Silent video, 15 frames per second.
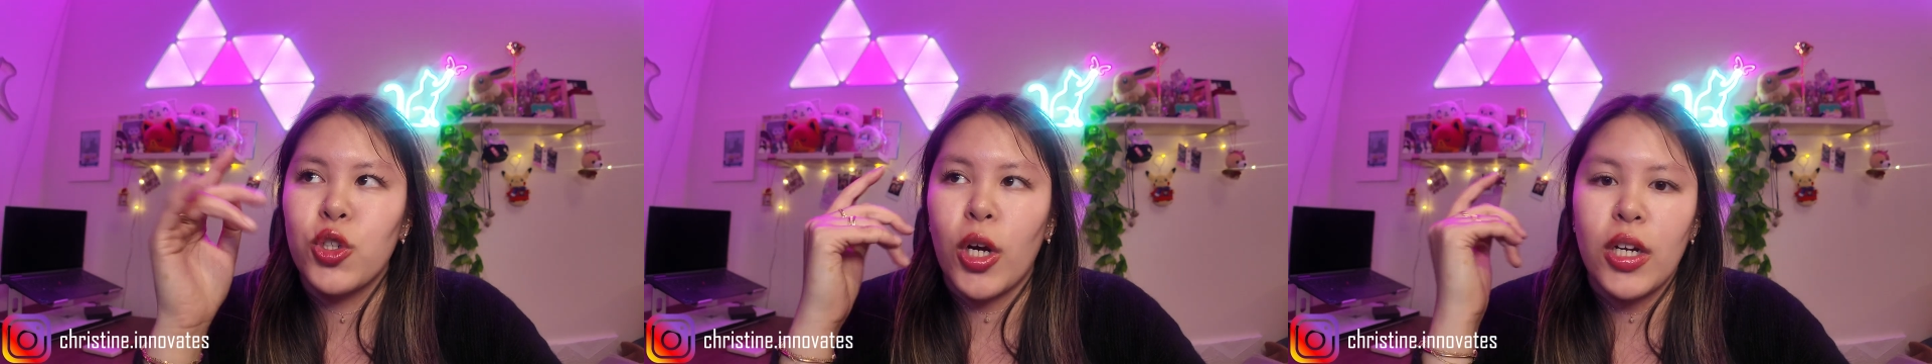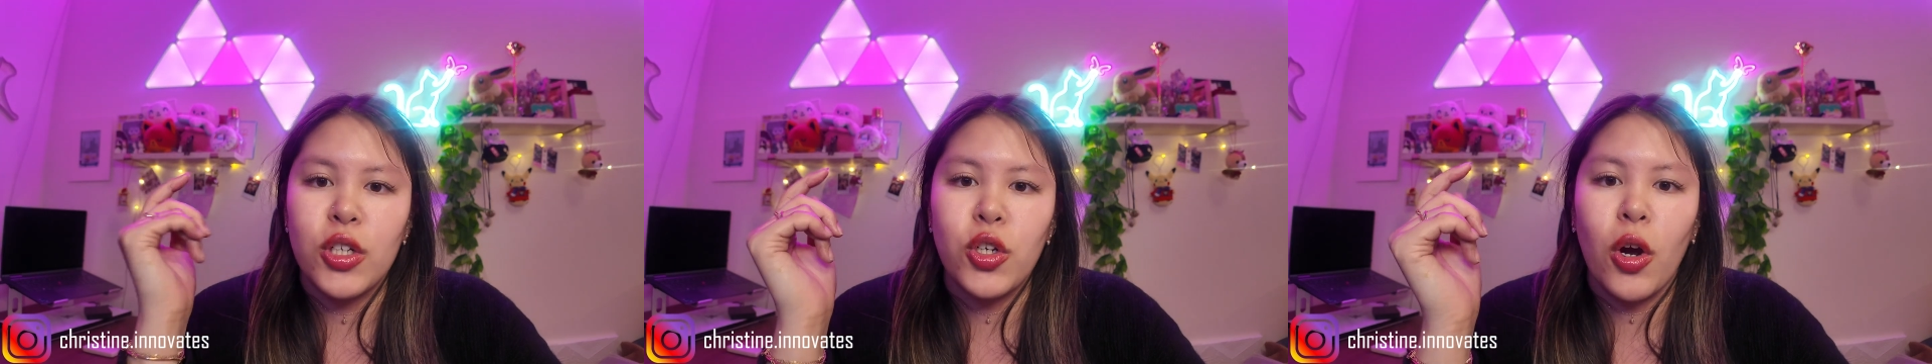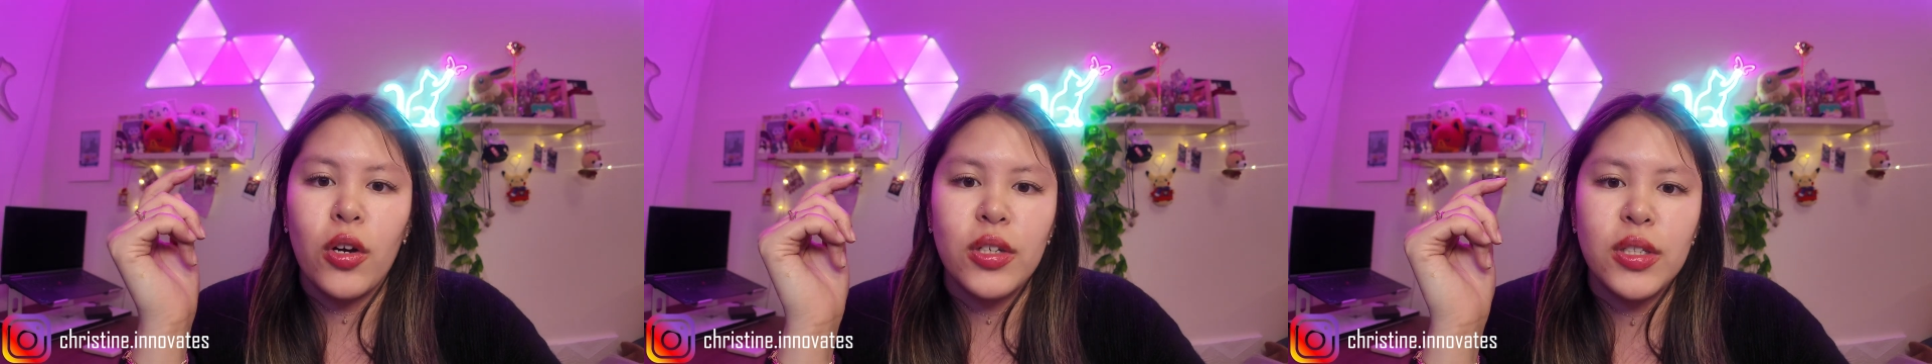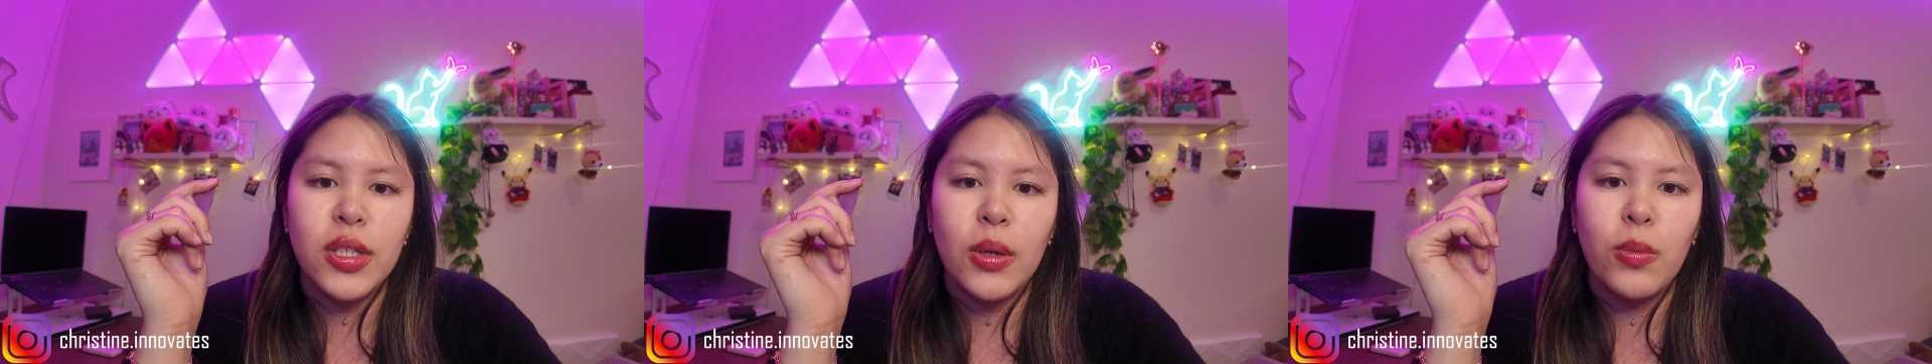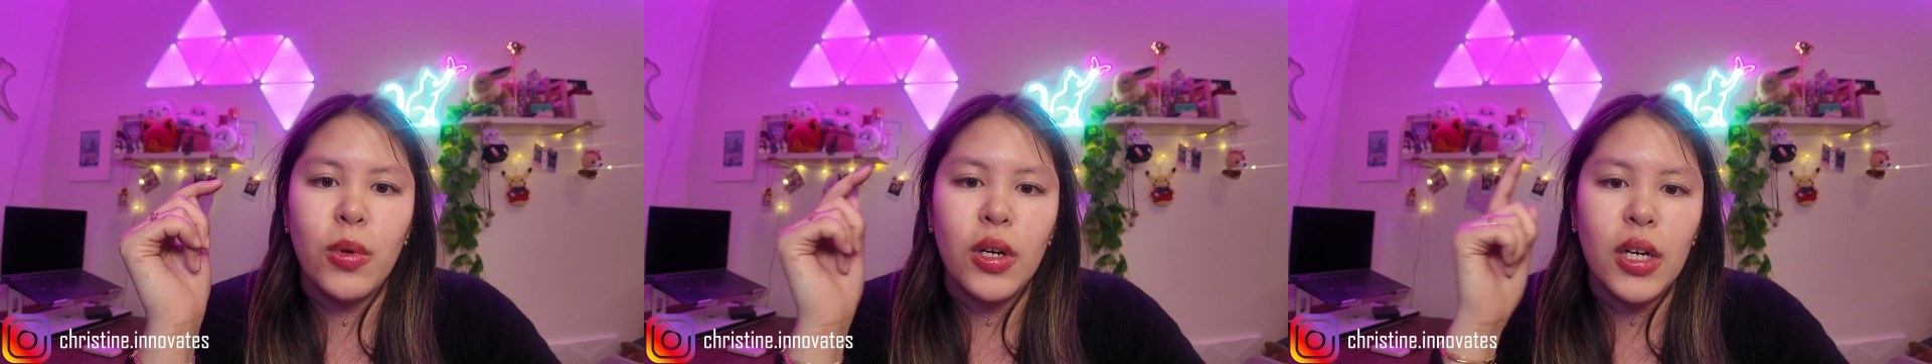trying to talk to
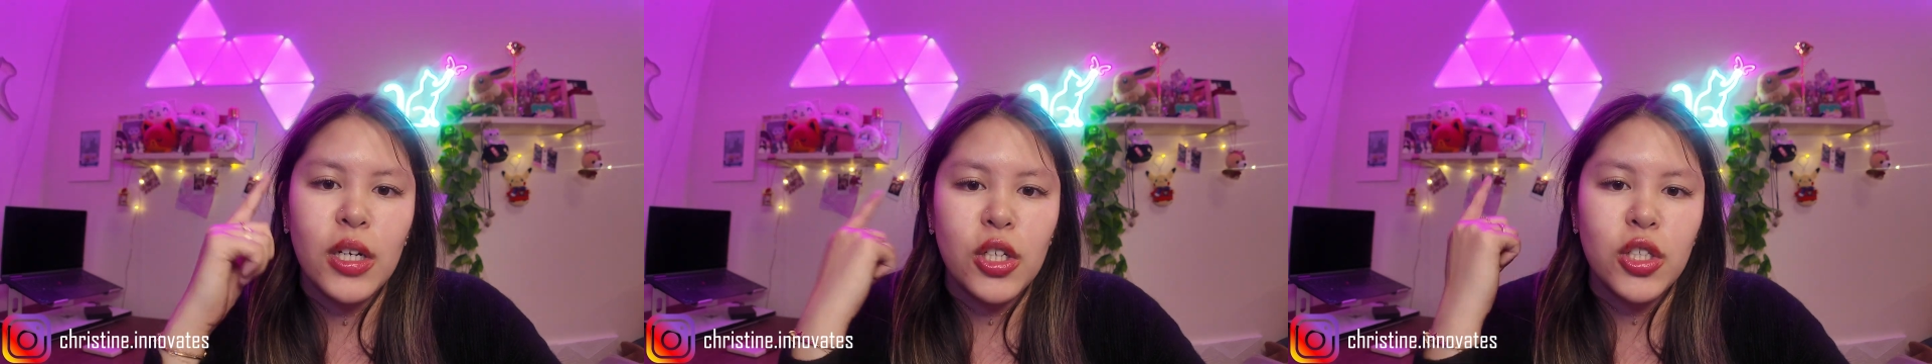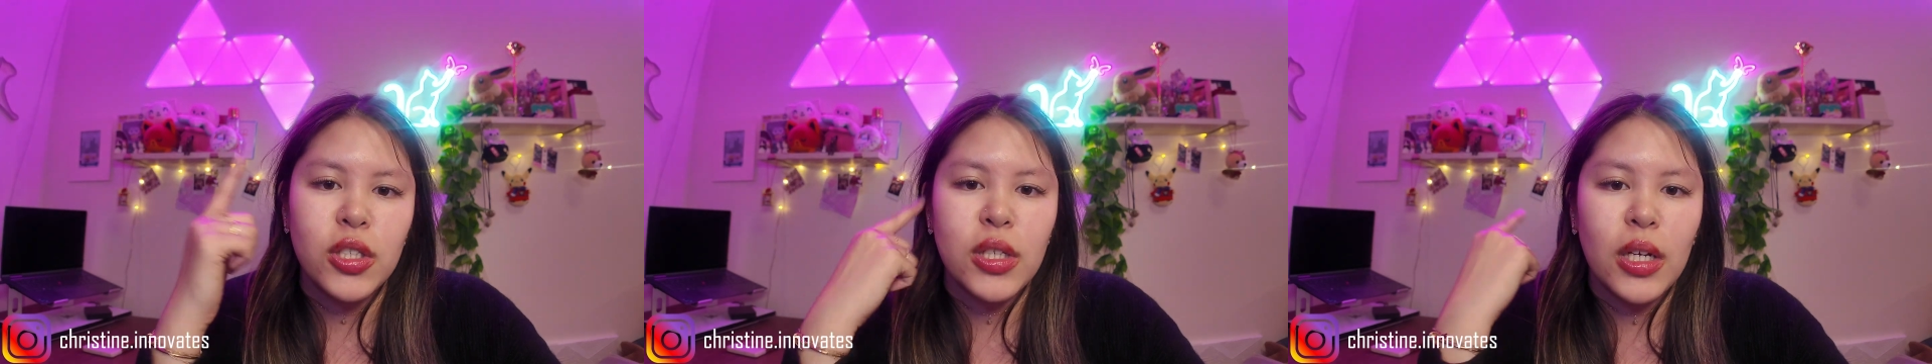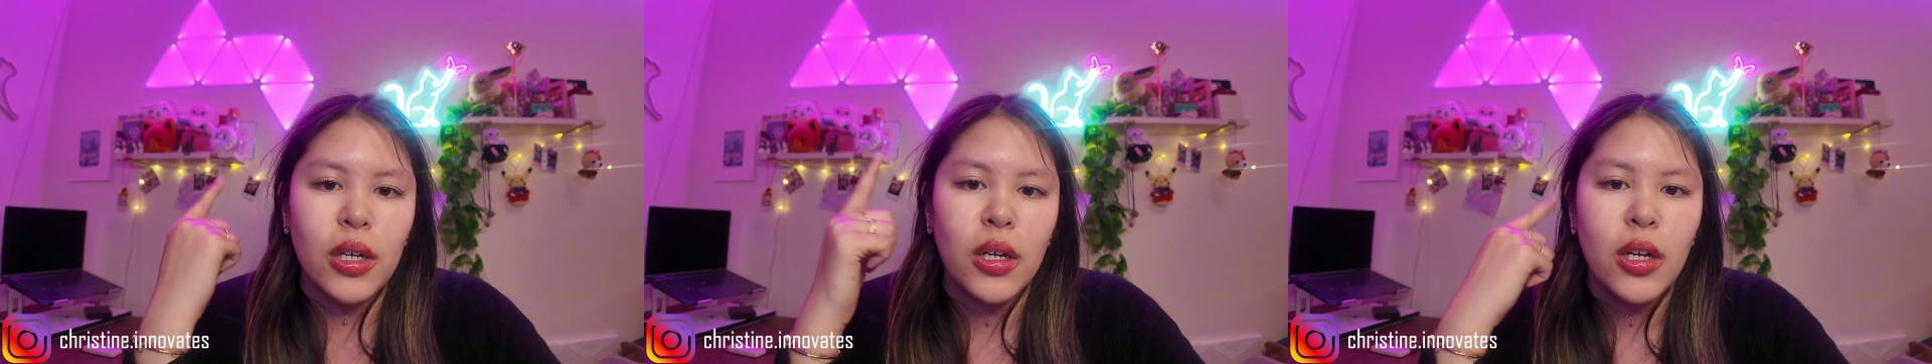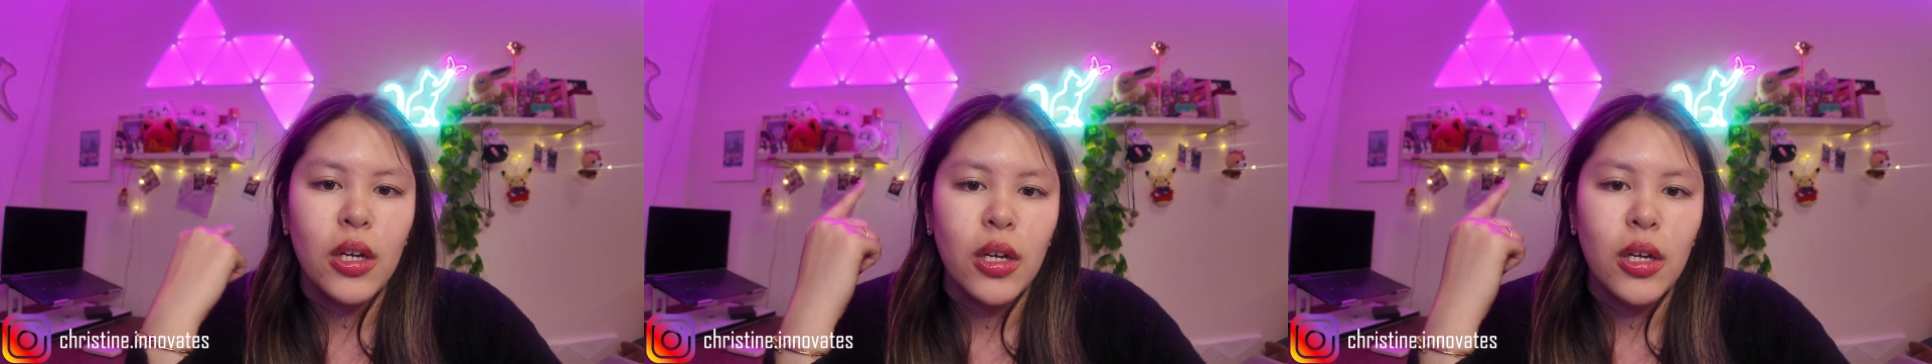someone, I could just, like,